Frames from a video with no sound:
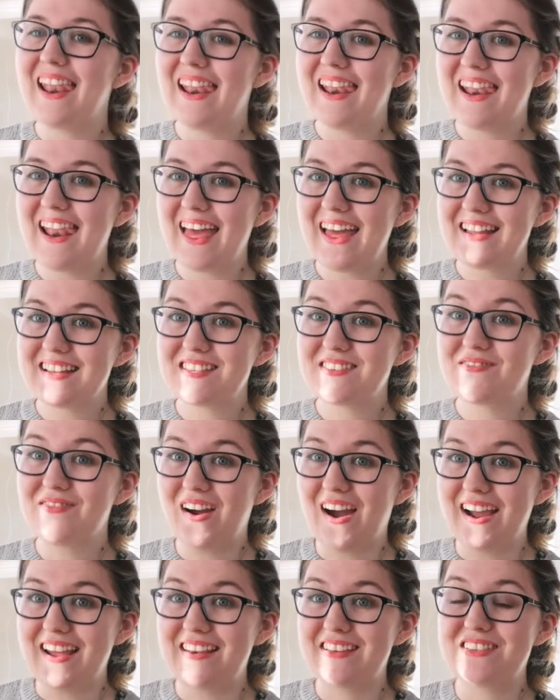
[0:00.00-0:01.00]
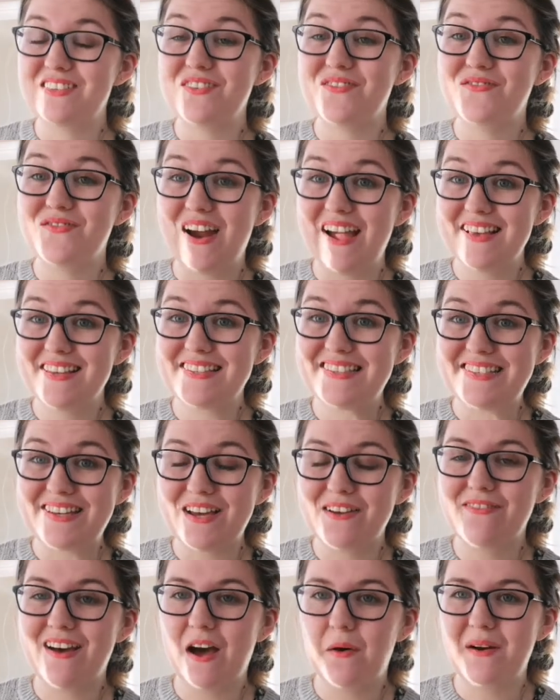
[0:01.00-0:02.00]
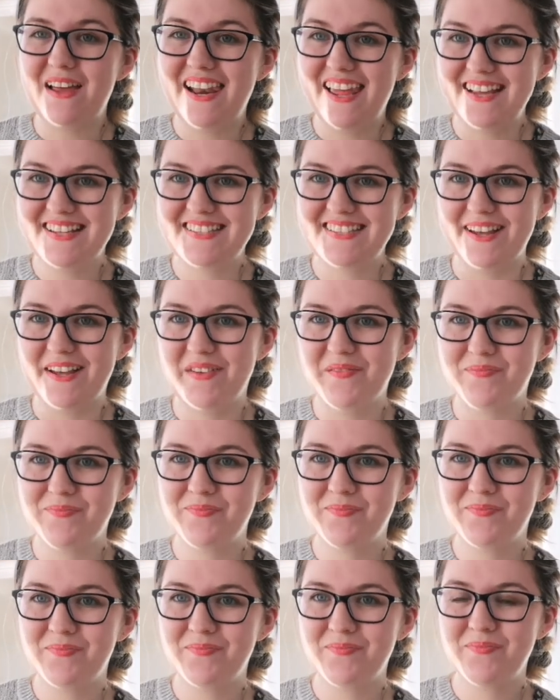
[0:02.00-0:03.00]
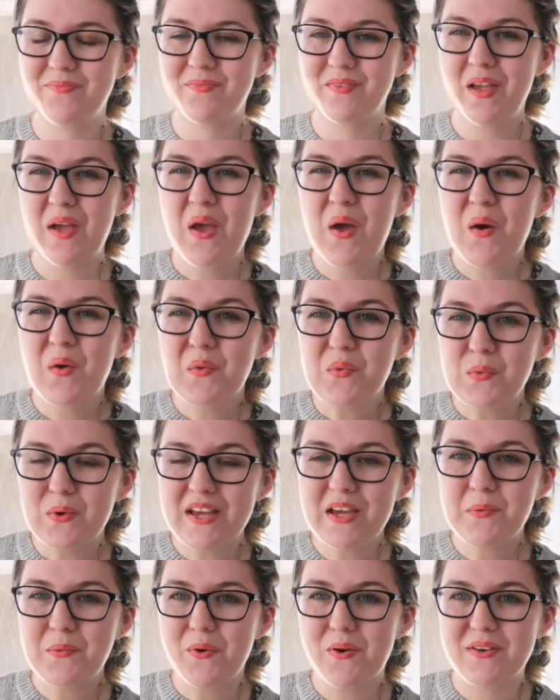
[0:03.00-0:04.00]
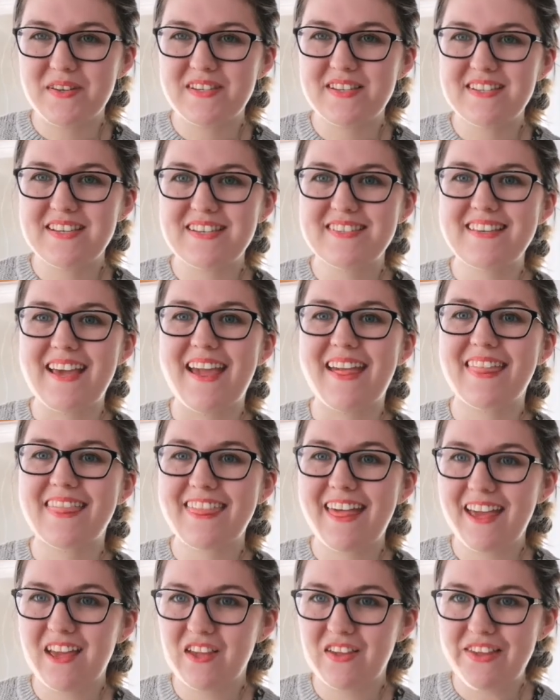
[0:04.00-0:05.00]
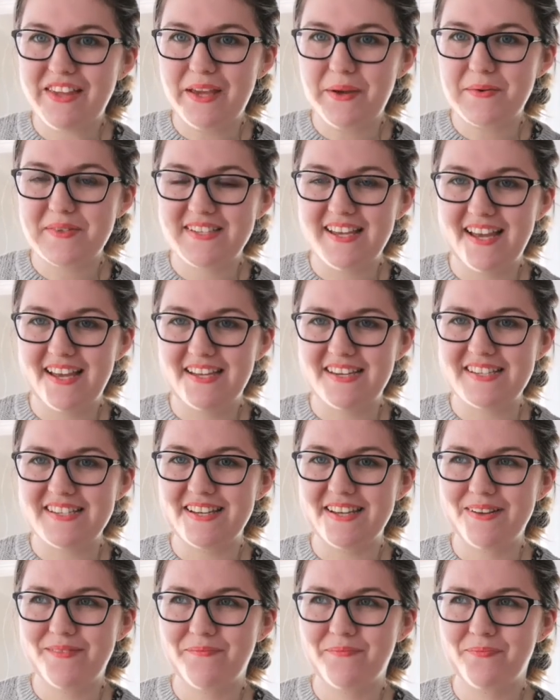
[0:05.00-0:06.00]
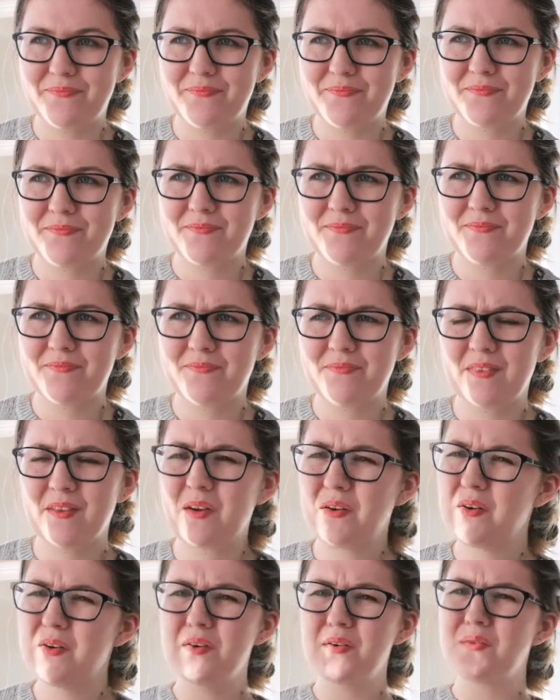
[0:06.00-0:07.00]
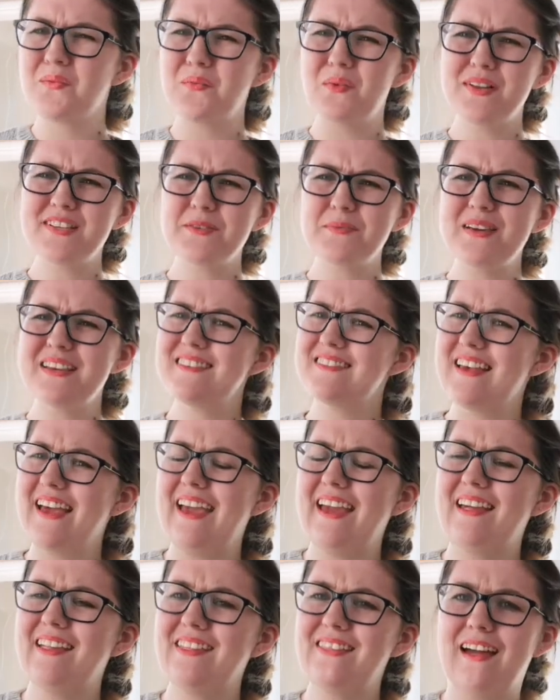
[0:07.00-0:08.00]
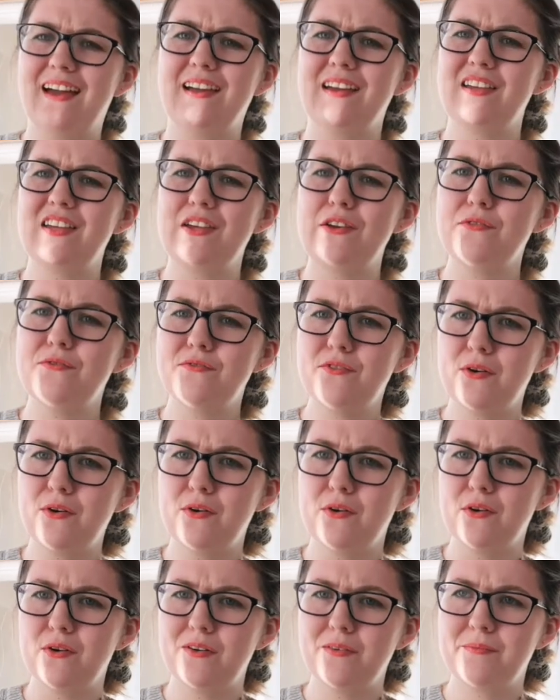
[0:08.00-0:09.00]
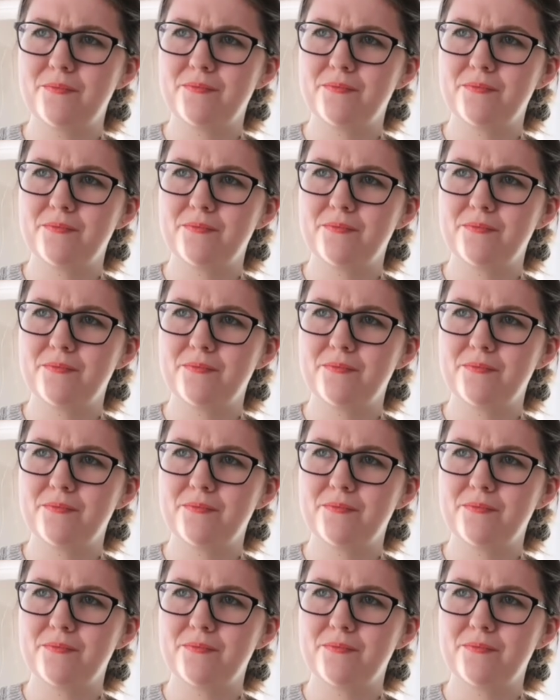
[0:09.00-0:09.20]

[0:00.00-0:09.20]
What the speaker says: Let's write the rest of our letter. We want to say thank you to Handa. What are we saying thank you for?